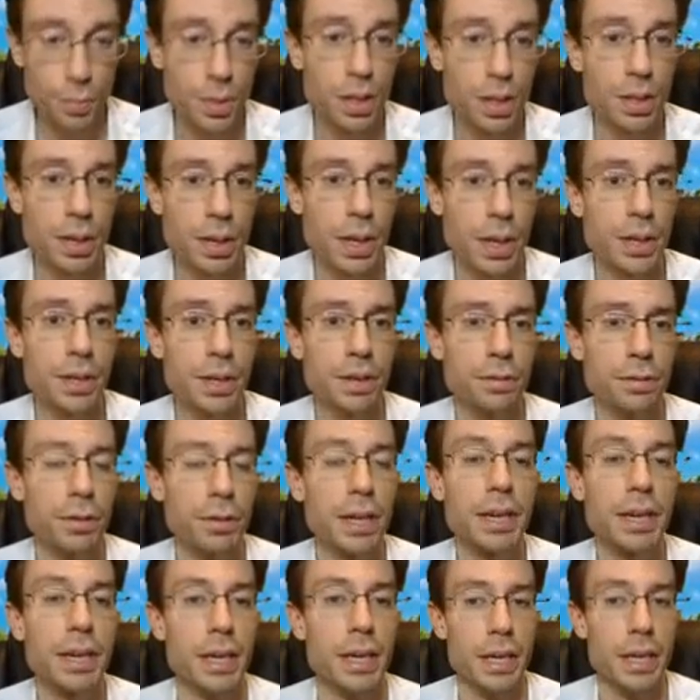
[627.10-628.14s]
The idea of
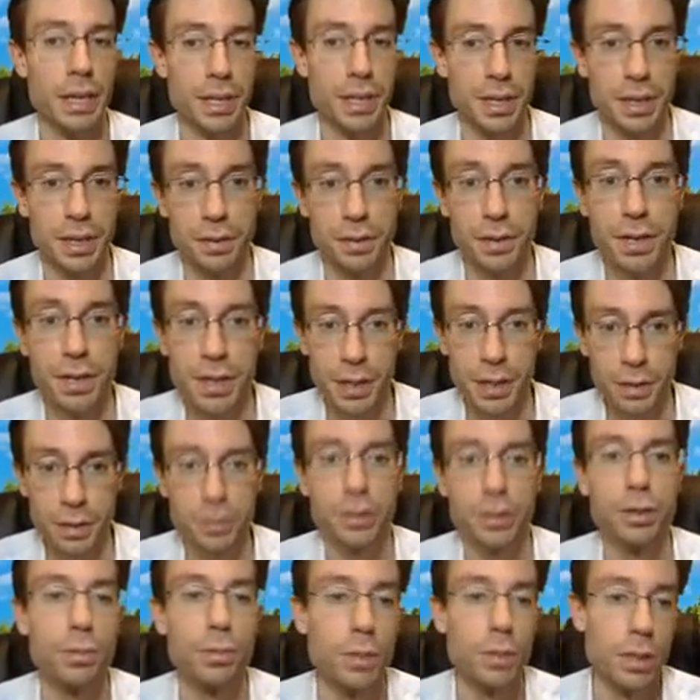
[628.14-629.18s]
like giving
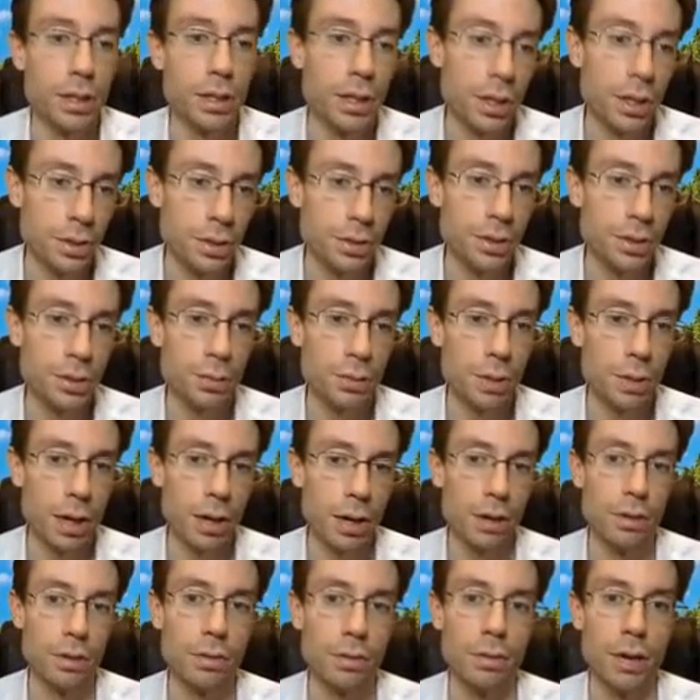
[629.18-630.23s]
gifts to one another as
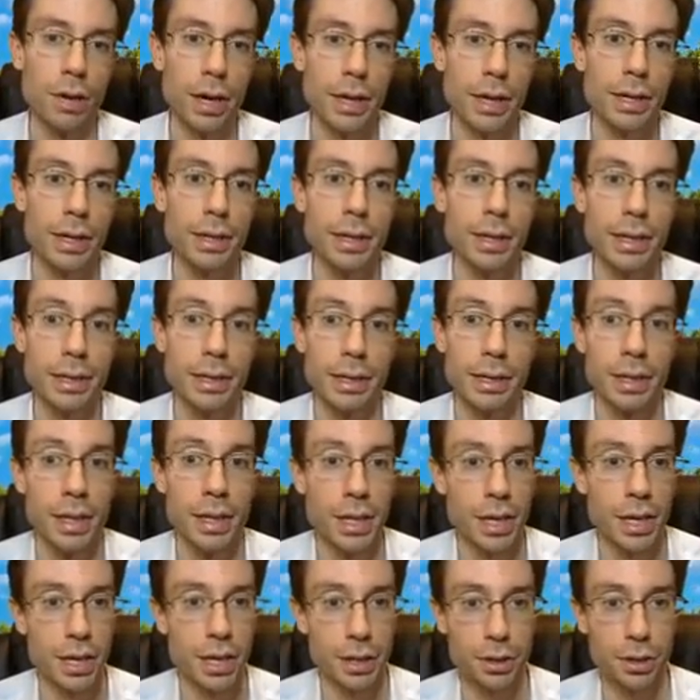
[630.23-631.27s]
well, right? Like
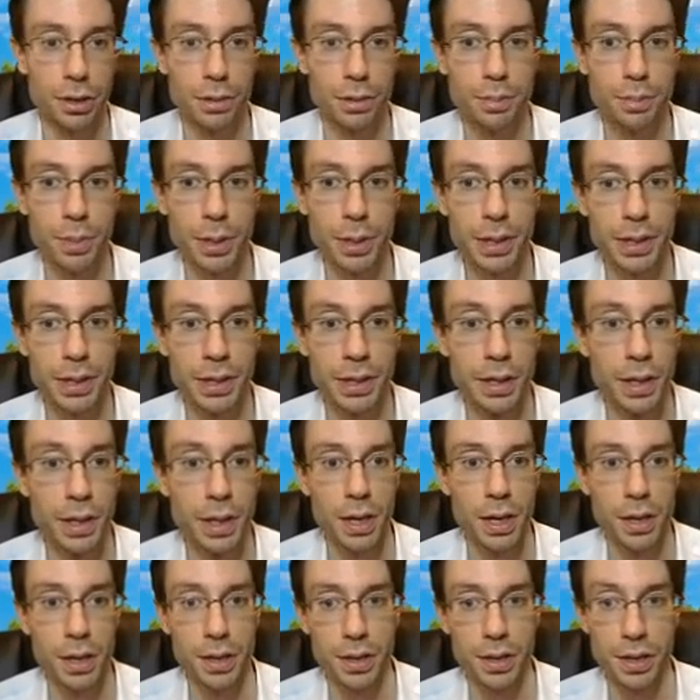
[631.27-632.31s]
it could be
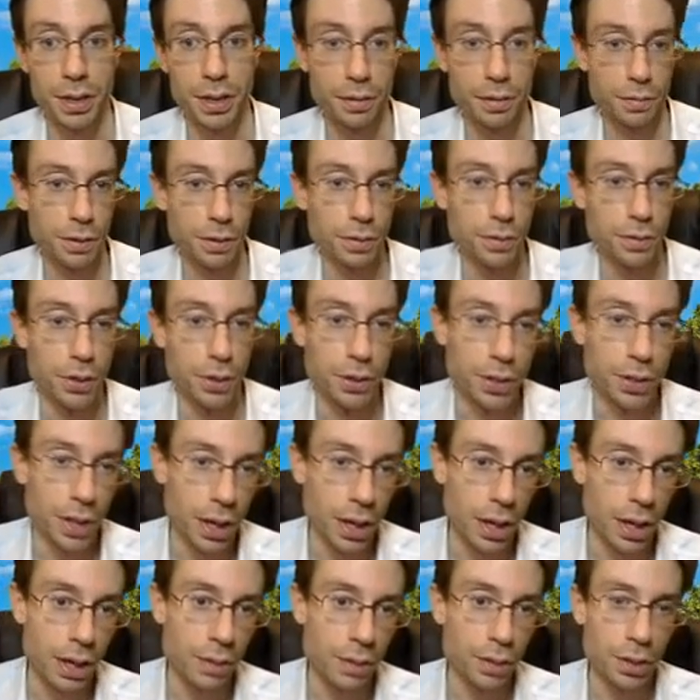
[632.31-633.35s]
the gift of your
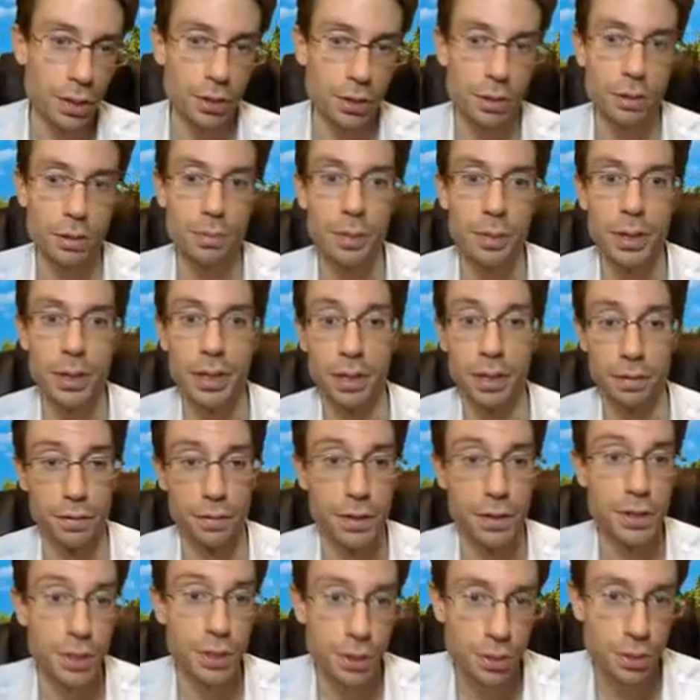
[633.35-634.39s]
time, it could be a
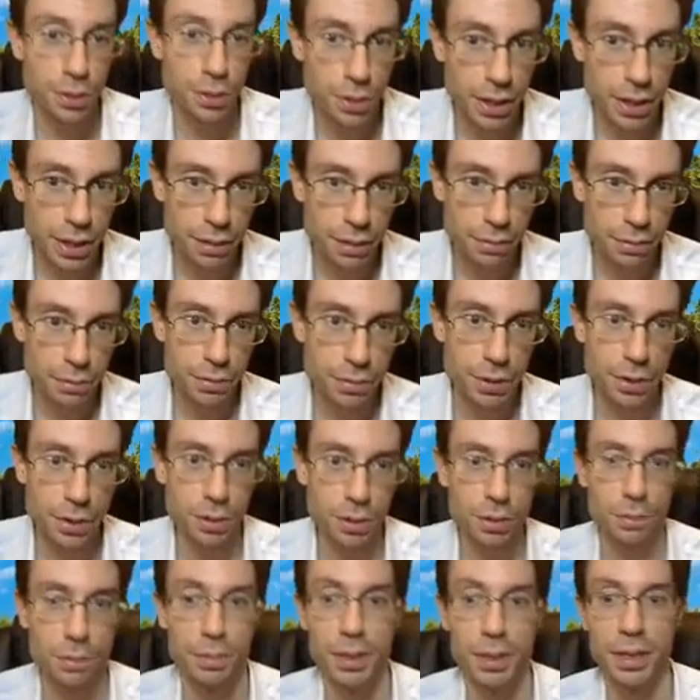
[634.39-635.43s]
physical gift,
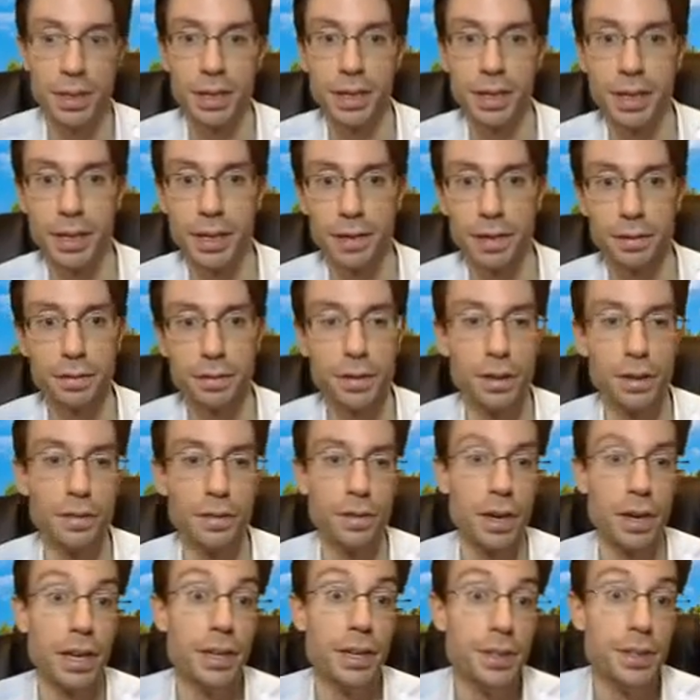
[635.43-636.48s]
it could be the gift
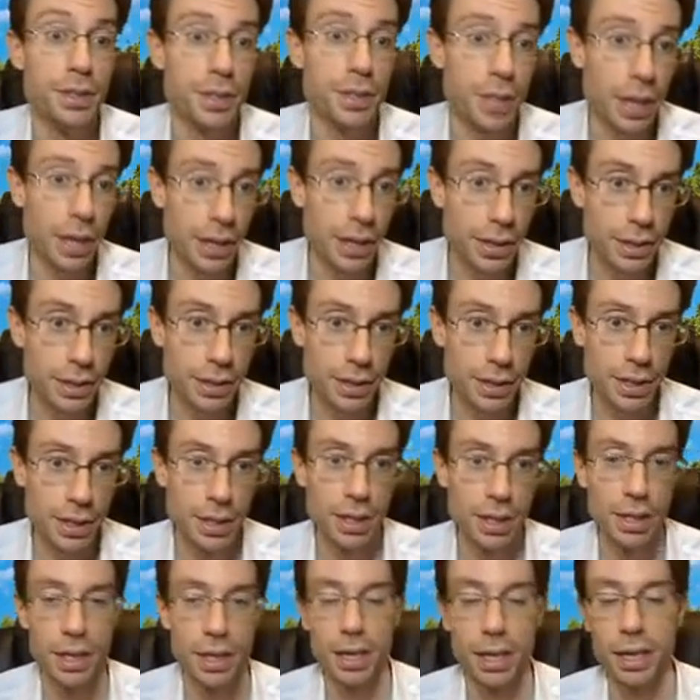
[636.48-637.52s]
of insight,
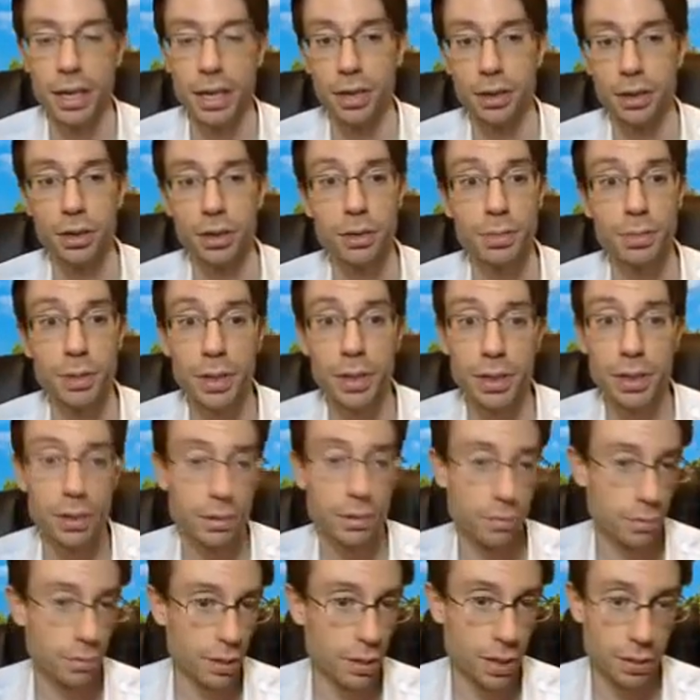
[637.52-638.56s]
it could
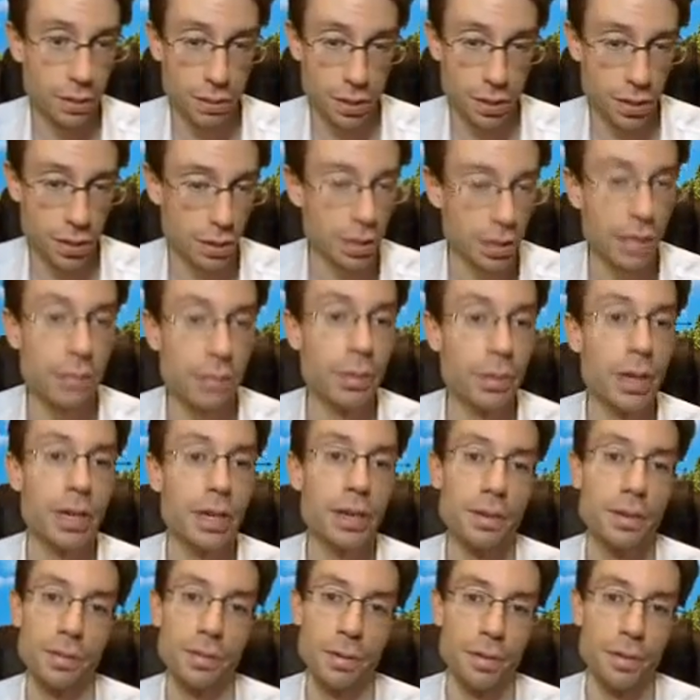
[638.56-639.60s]
be, gifts can take
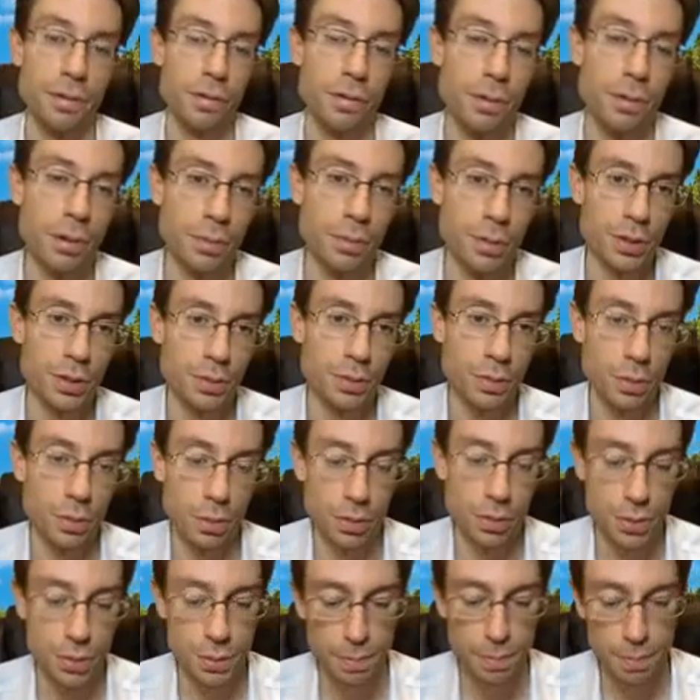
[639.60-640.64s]
many different forms, of
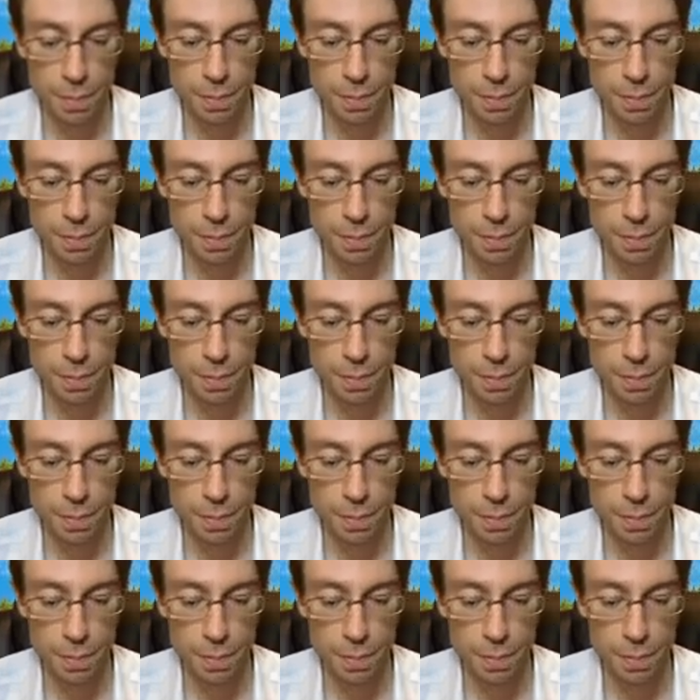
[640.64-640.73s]
course.